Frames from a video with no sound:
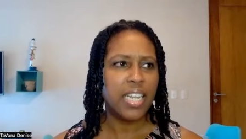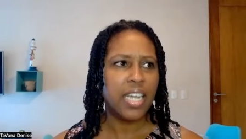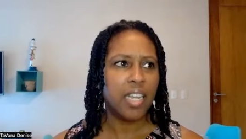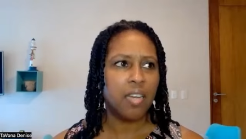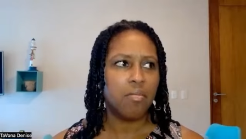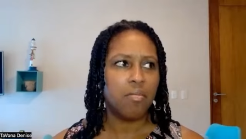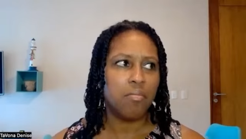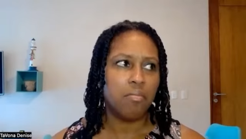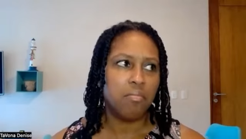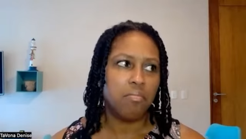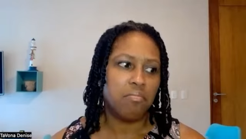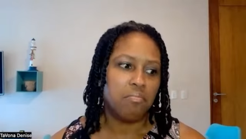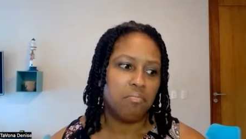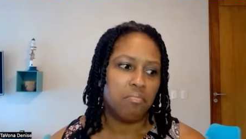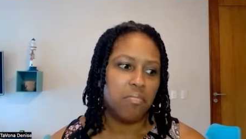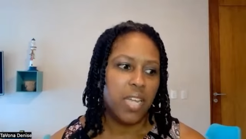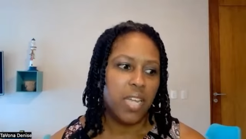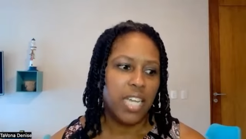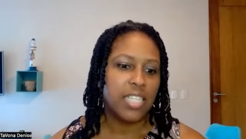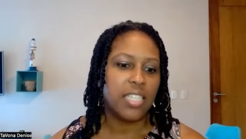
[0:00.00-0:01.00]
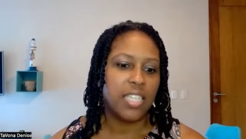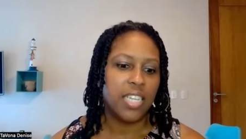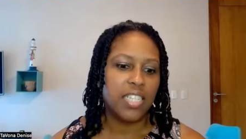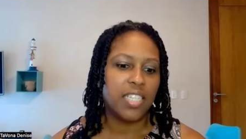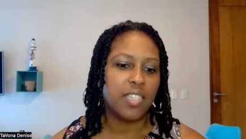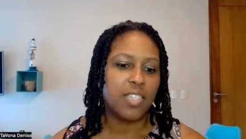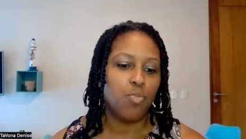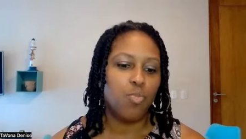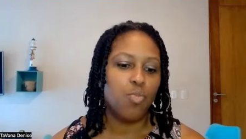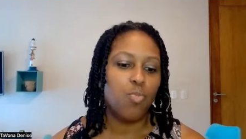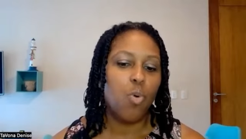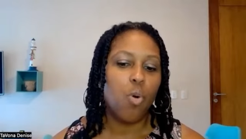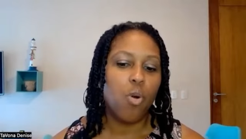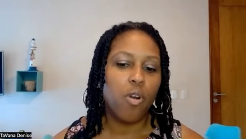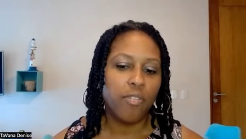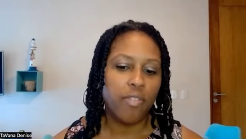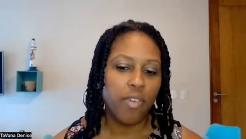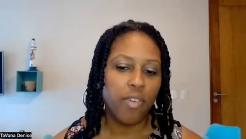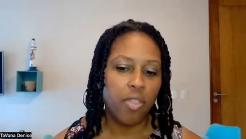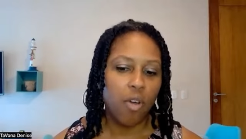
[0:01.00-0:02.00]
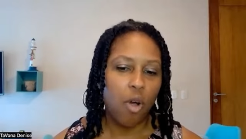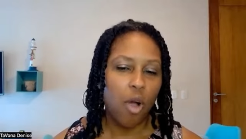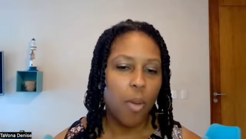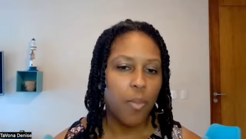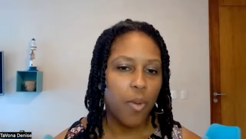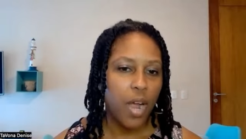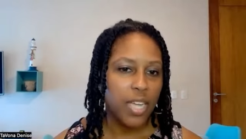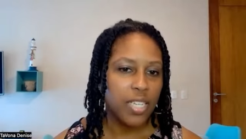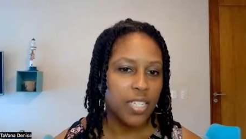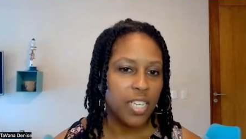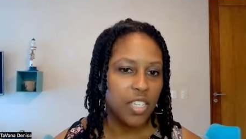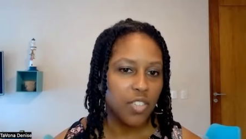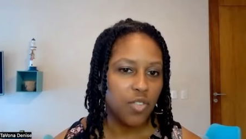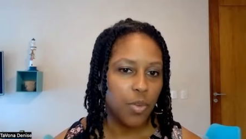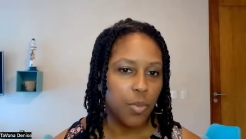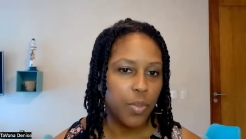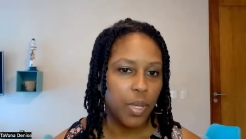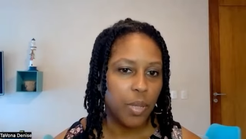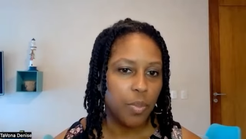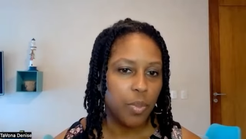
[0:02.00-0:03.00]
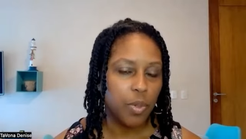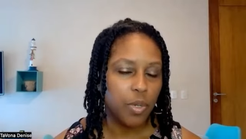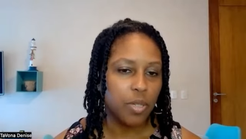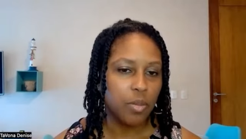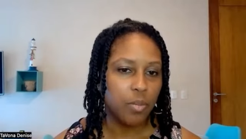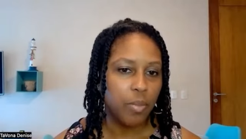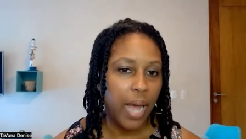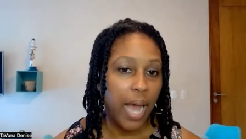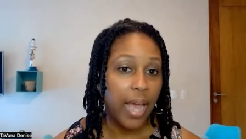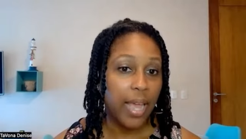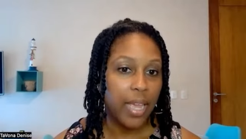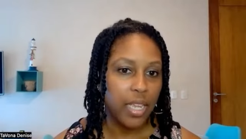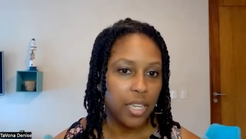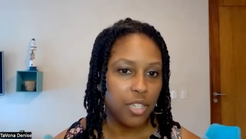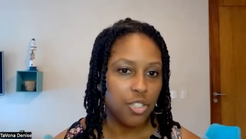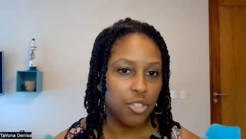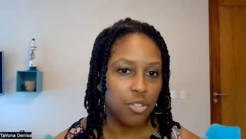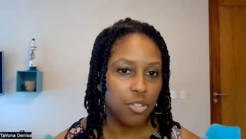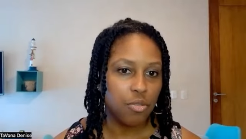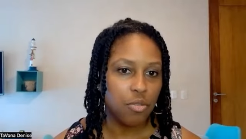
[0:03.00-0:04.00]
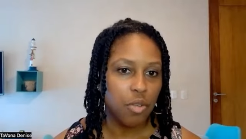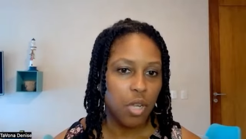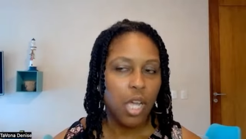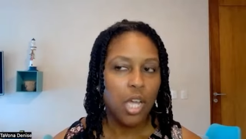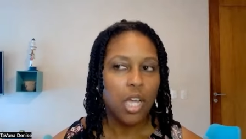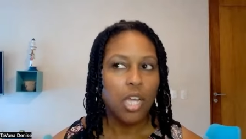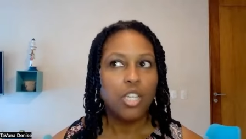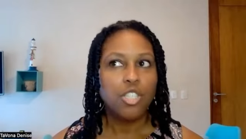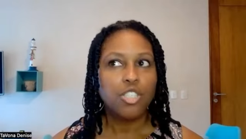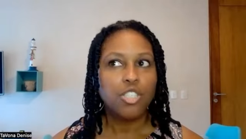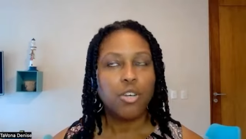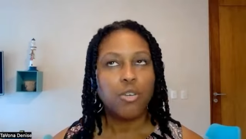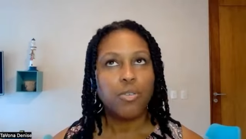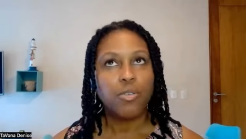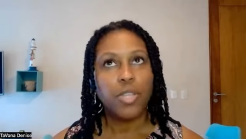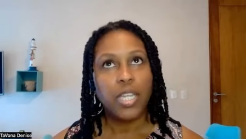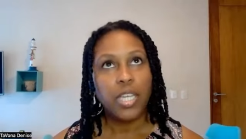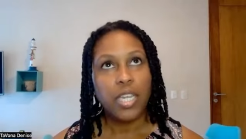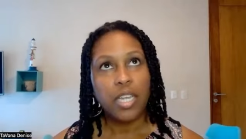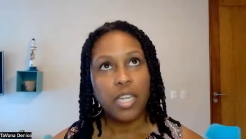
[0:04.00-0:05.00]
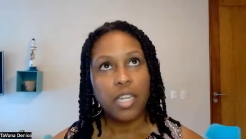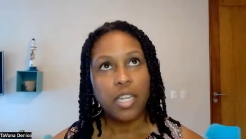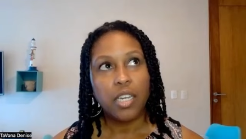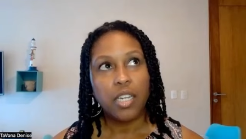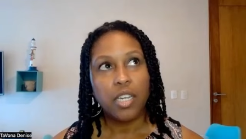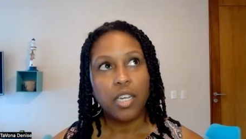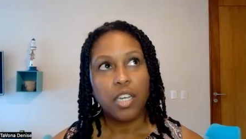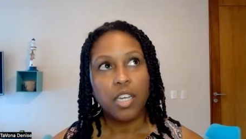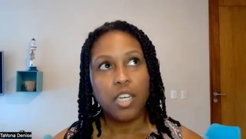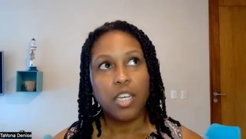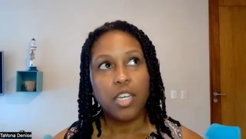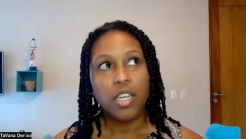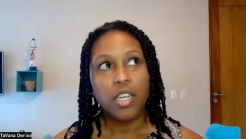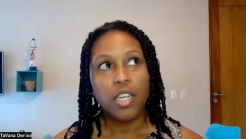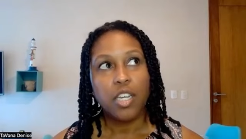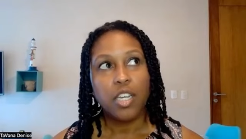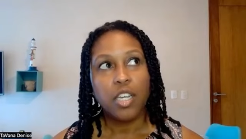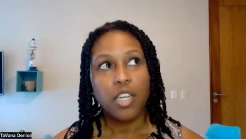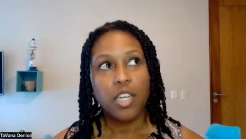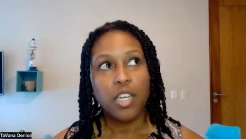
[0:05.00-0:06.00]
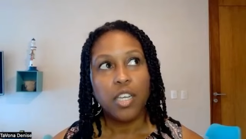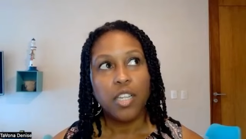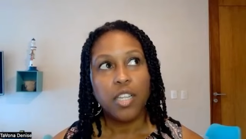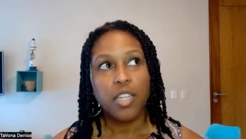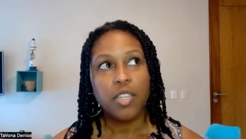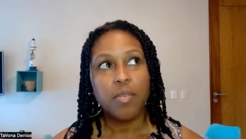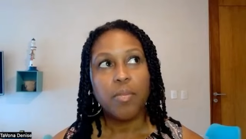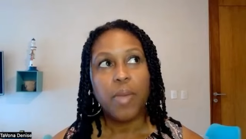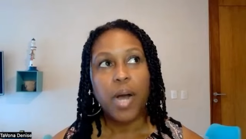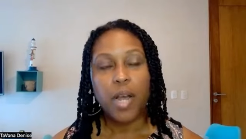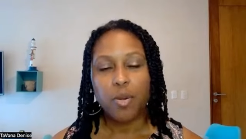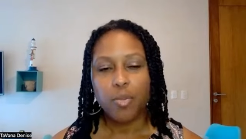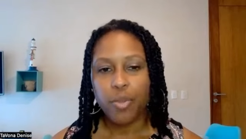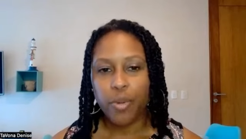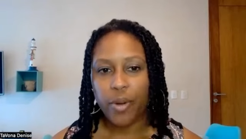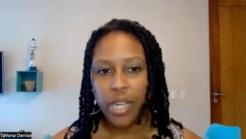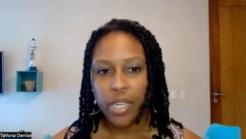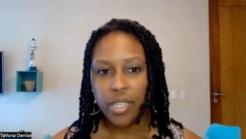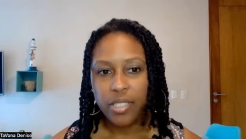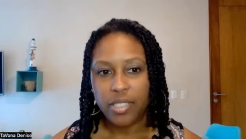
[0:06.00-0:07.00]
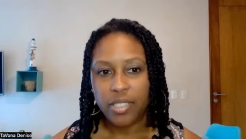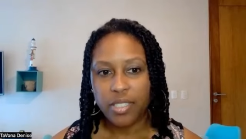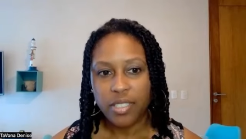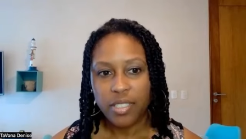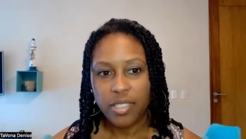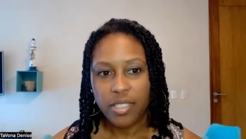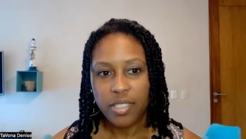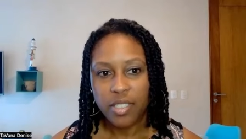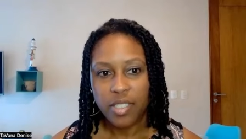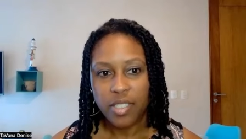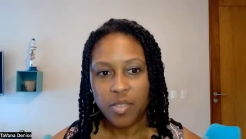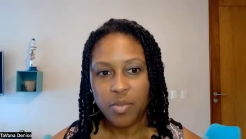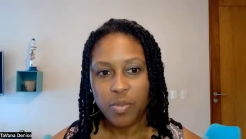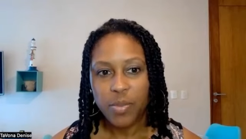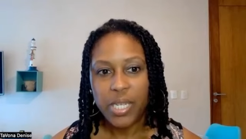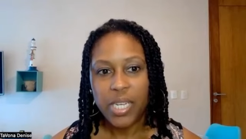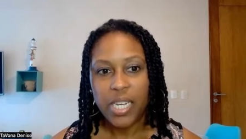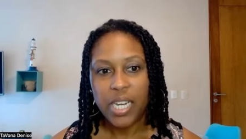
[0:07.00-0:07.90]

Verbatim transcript: and then it's it's more of a thought process for people to buy into. Mm-hmm. So then the model breaks Mm-hmm.